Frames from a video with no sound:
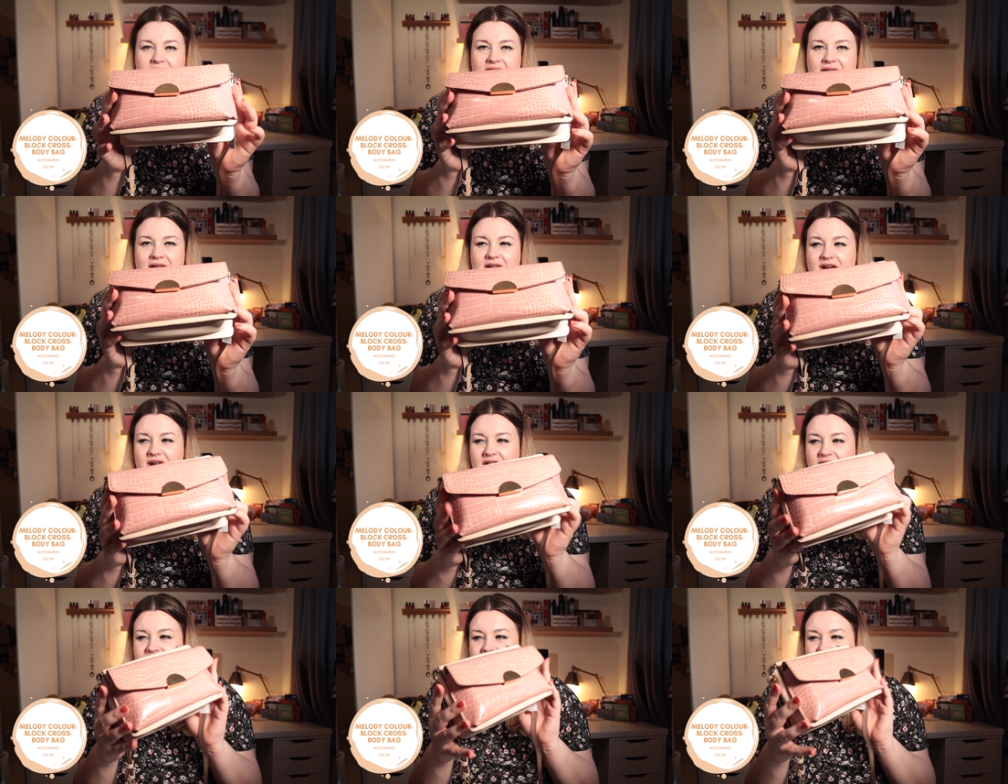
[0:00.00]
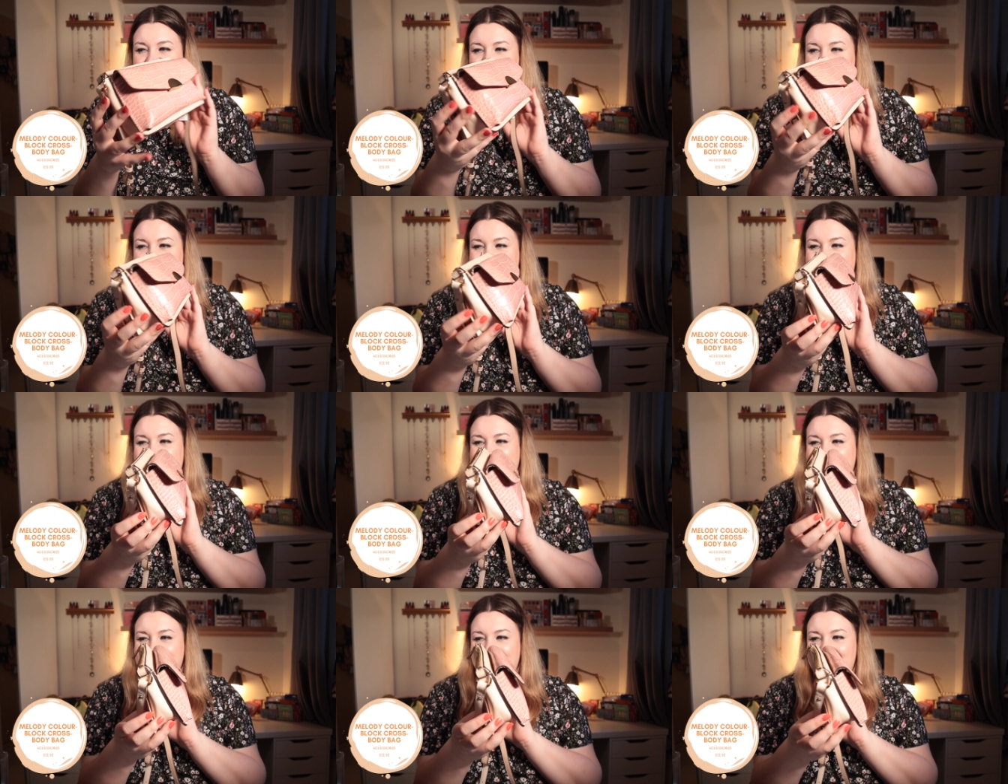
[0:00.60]
pink kind of
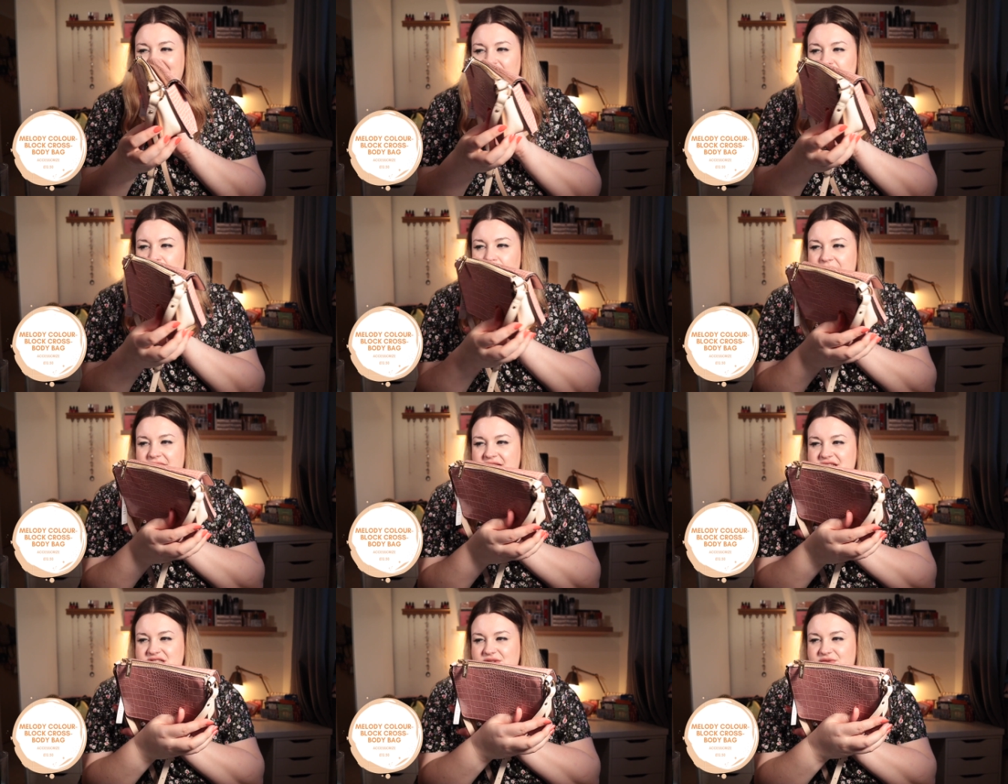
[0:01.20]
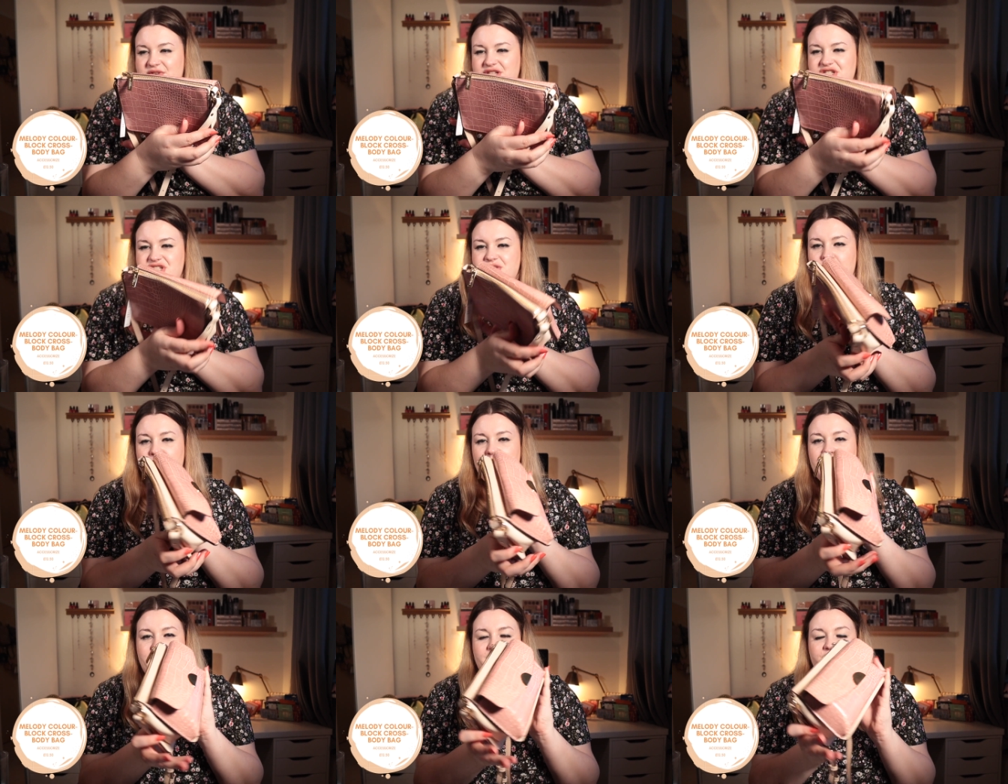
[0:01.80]
colours and it's a little bit
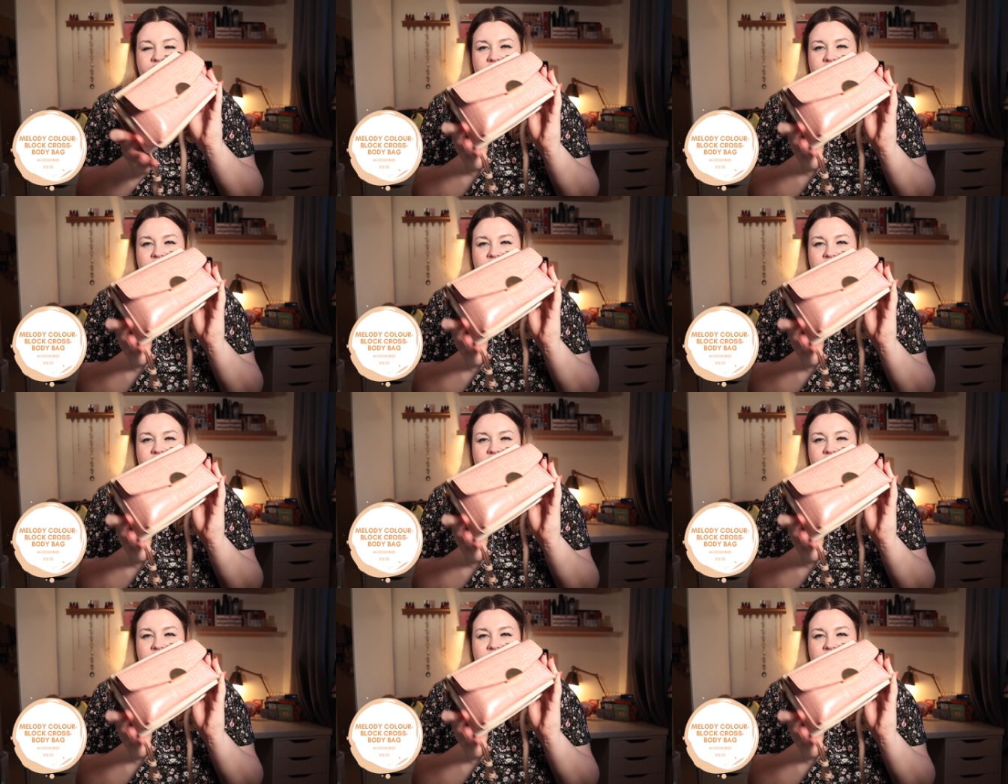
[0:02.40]
individual I